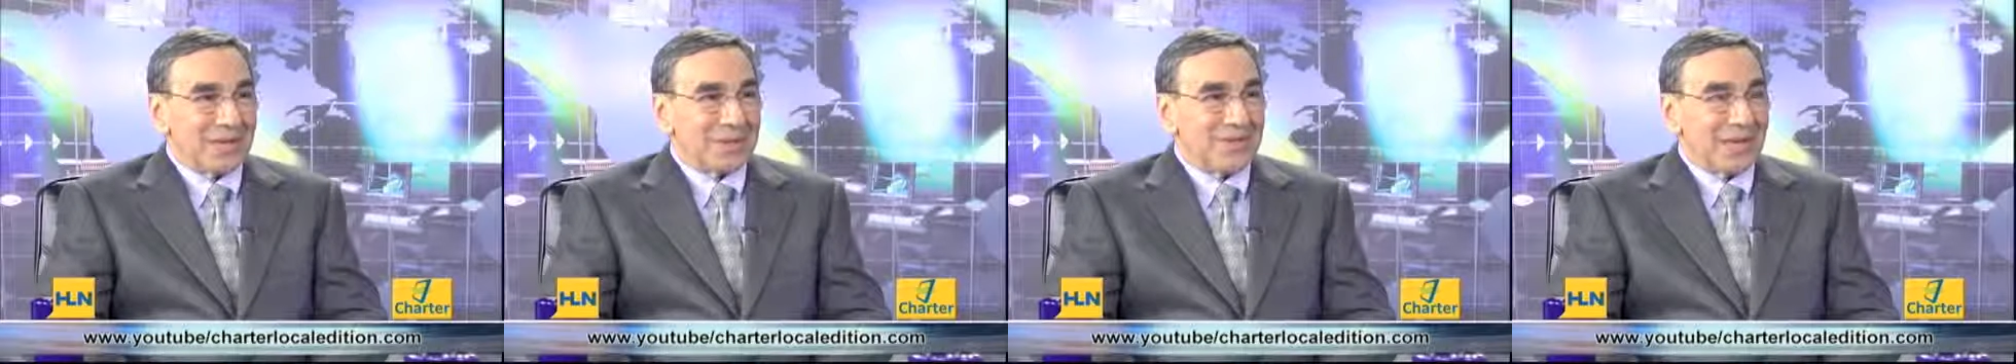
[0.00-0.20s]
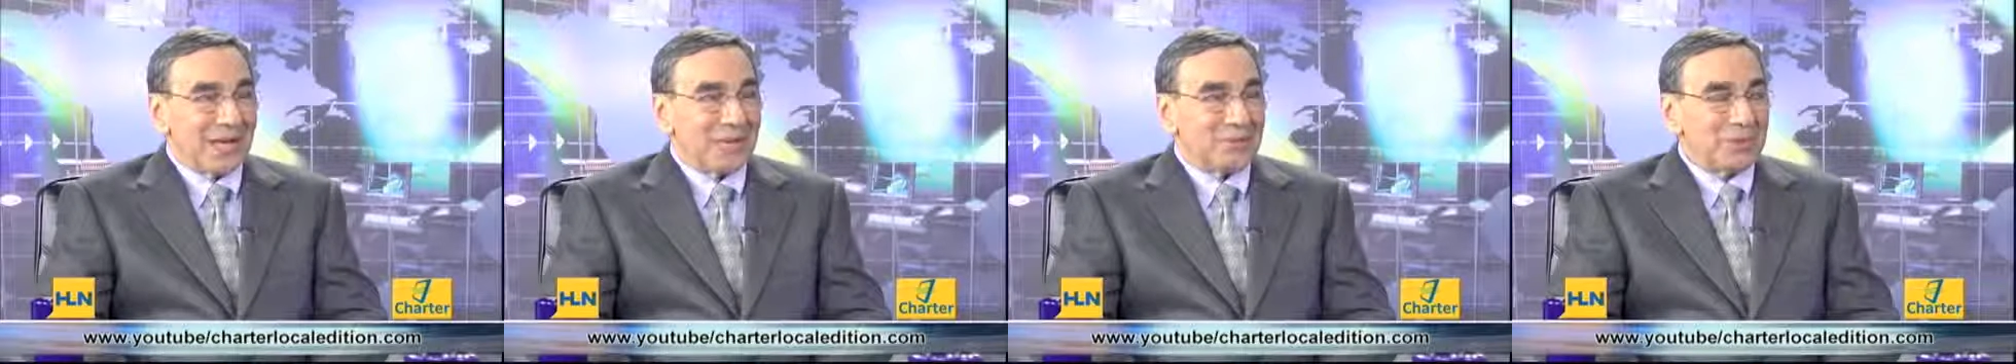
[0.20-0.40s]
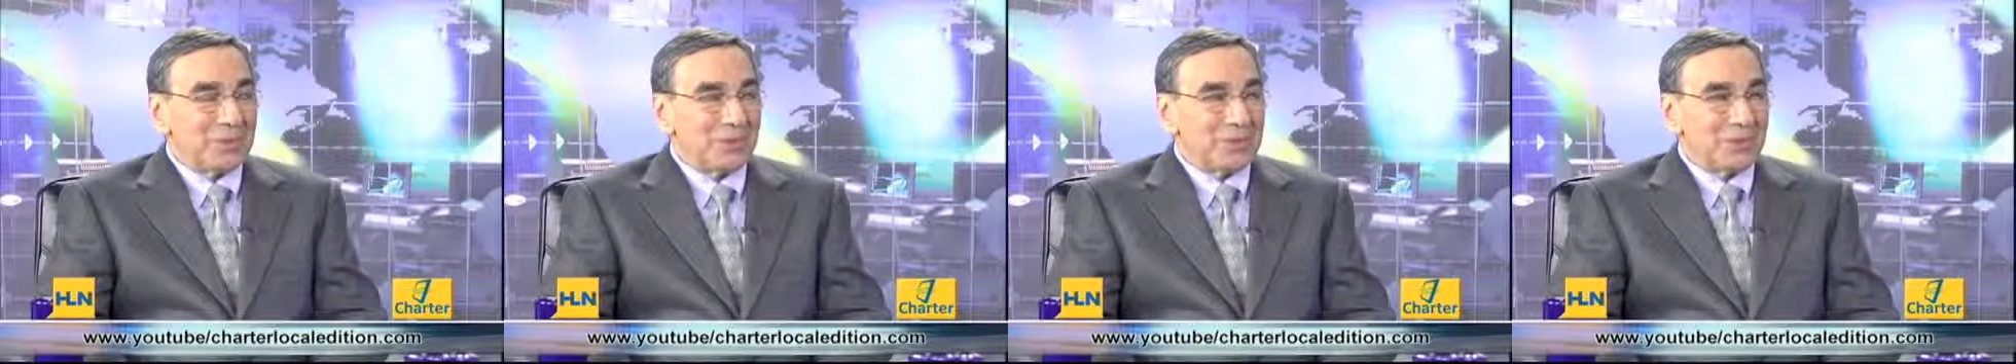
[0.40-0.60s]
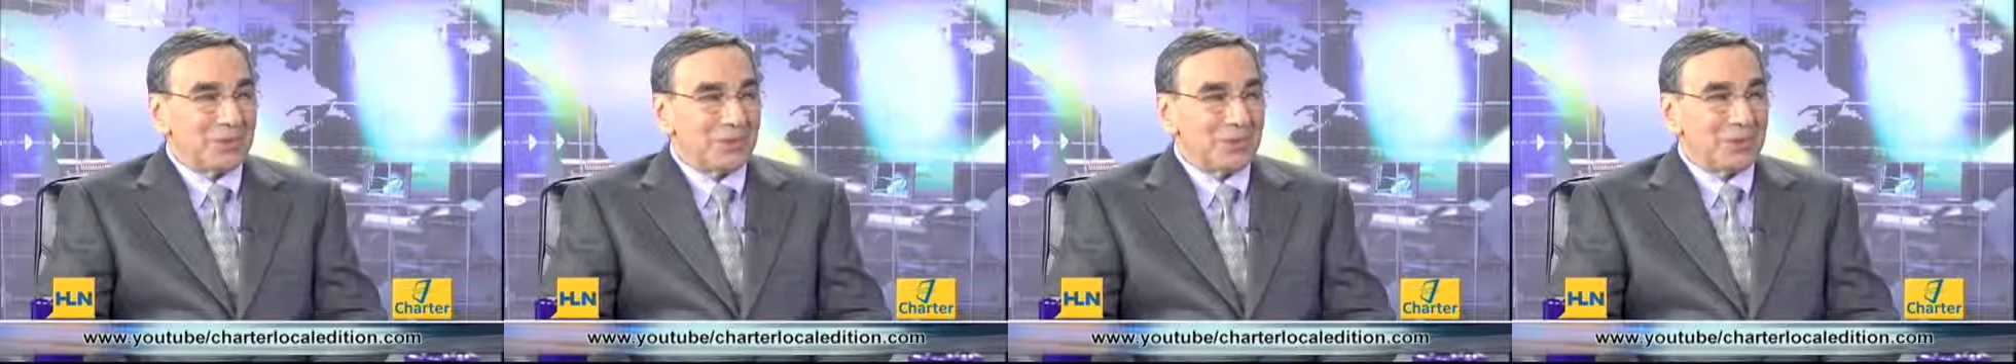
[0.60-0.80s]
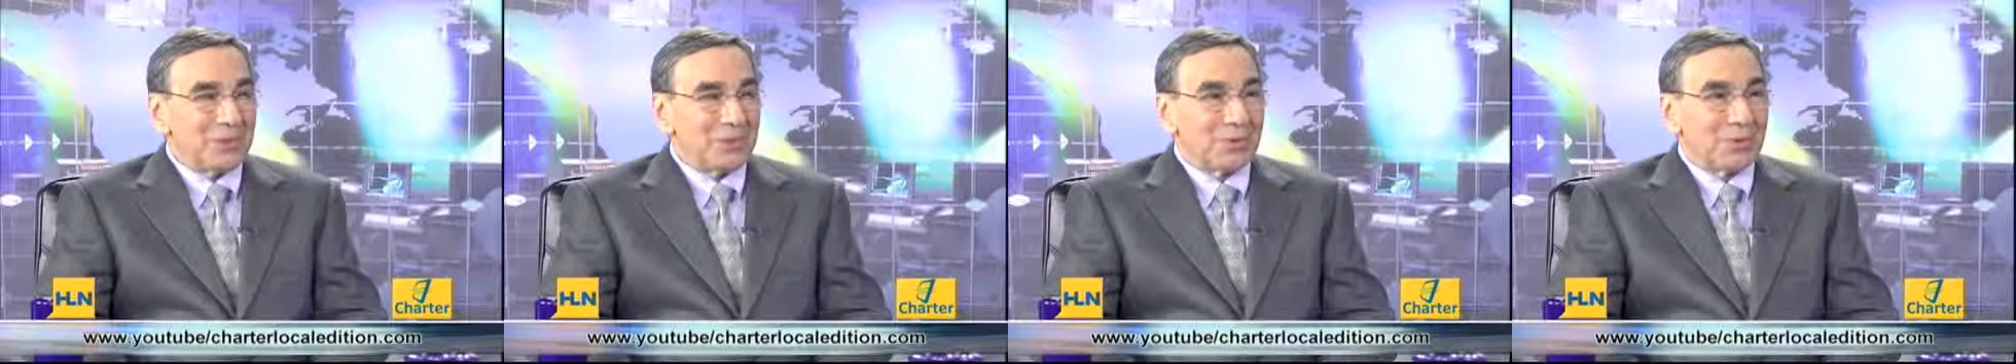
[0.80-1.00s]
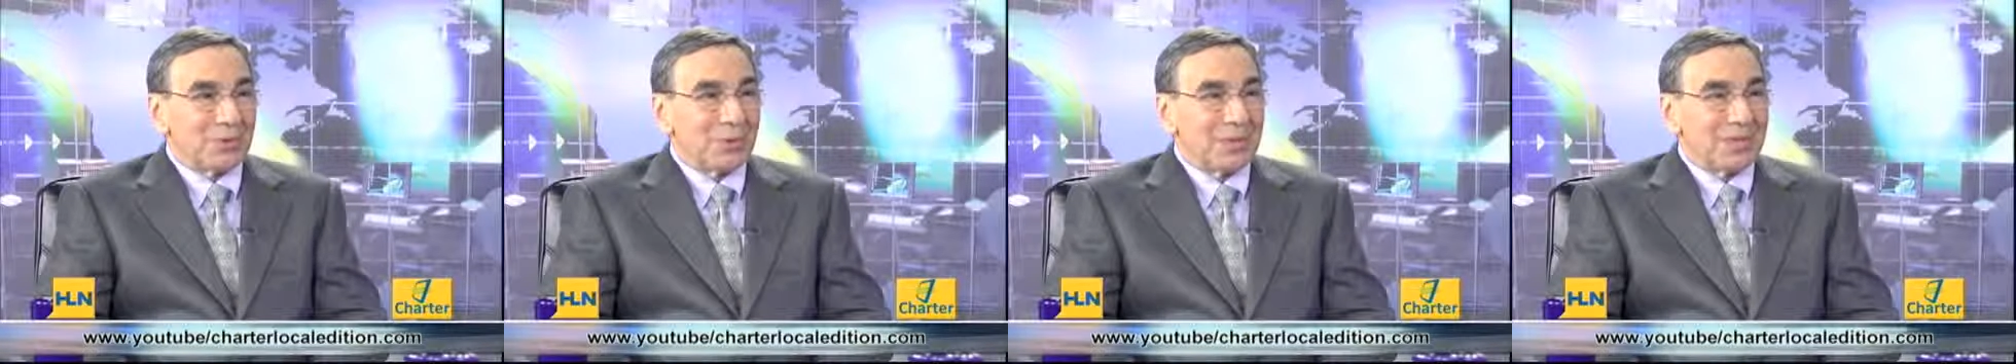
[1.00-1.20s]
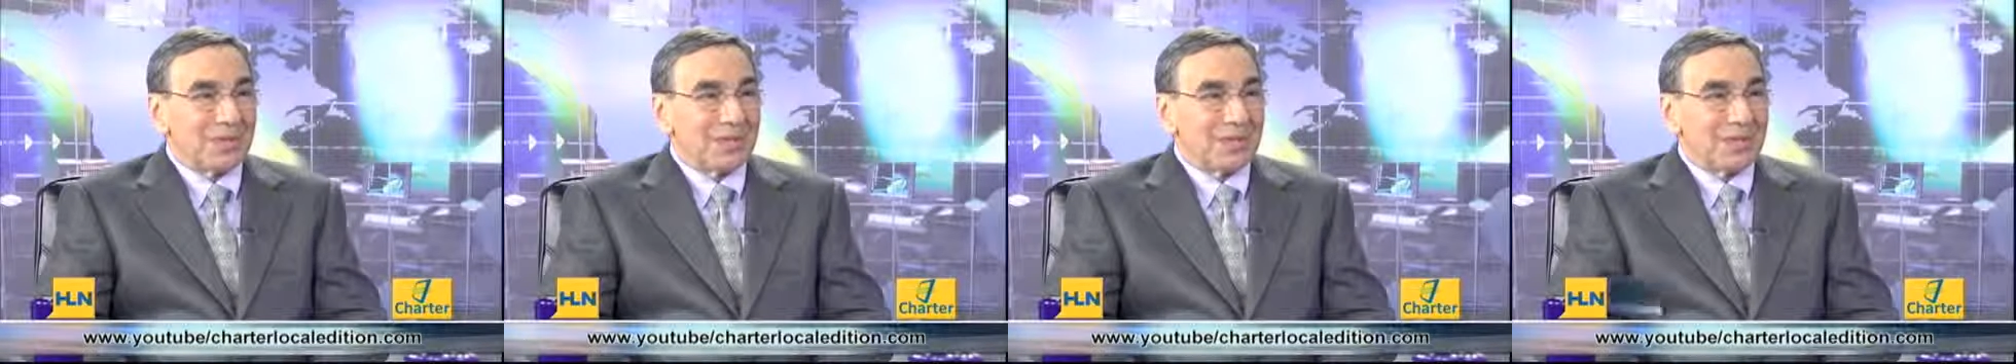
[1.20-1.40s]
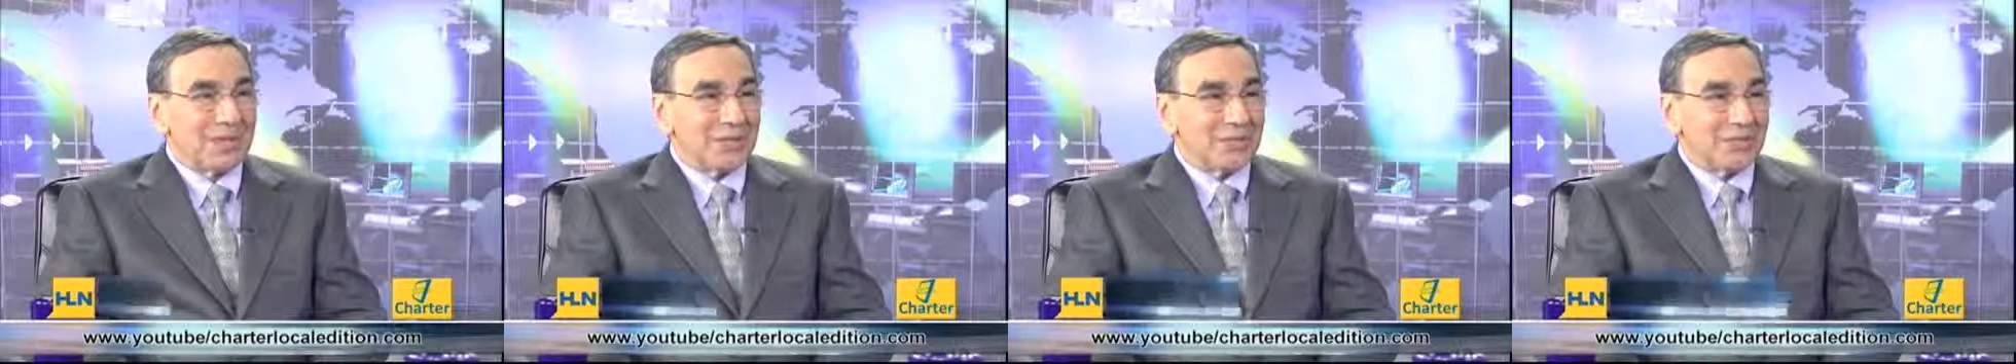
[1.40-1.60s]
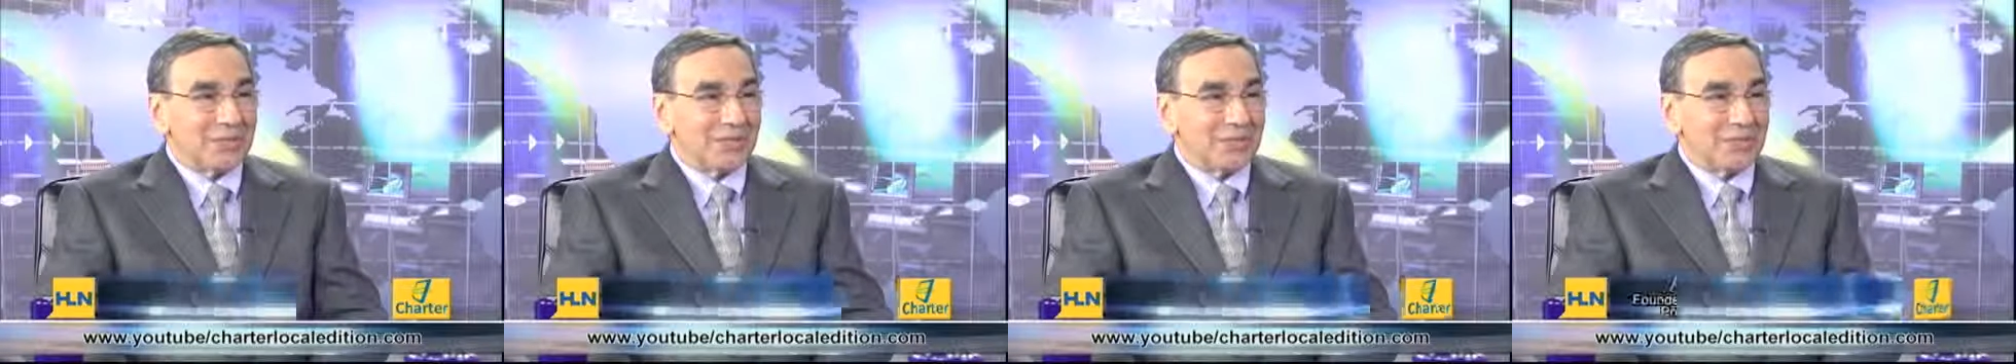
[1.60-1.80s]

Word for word: have not been shown to prolong life.